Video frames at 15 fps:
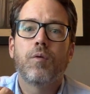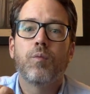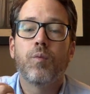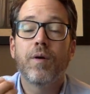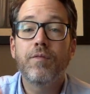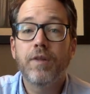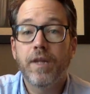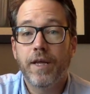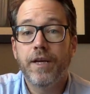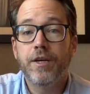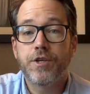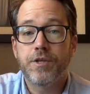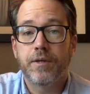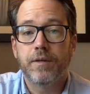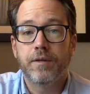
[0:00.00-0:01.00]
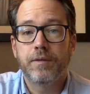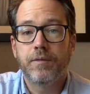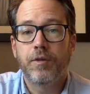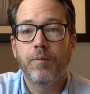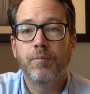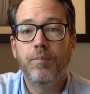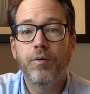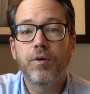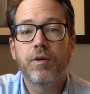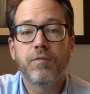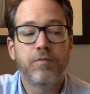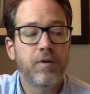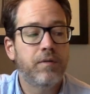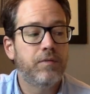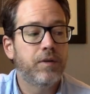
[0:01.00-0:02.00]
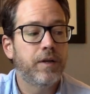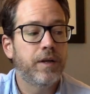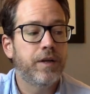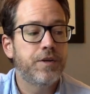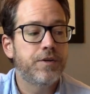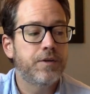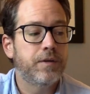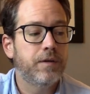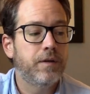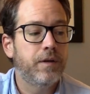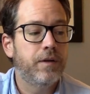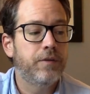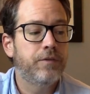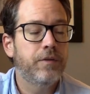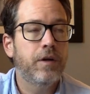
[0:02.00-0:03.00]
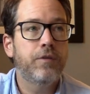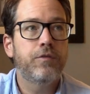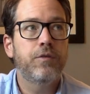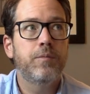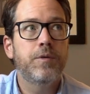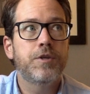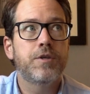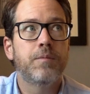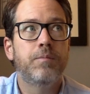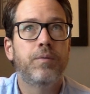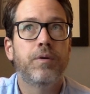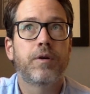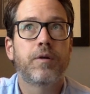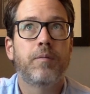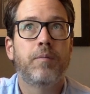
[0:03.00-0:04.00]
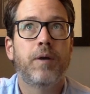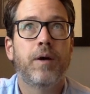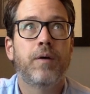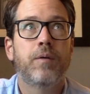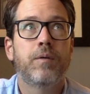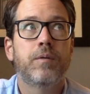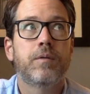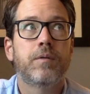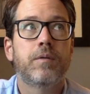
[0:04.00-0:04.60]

Revelation, the book of Revelation, is not so much a book about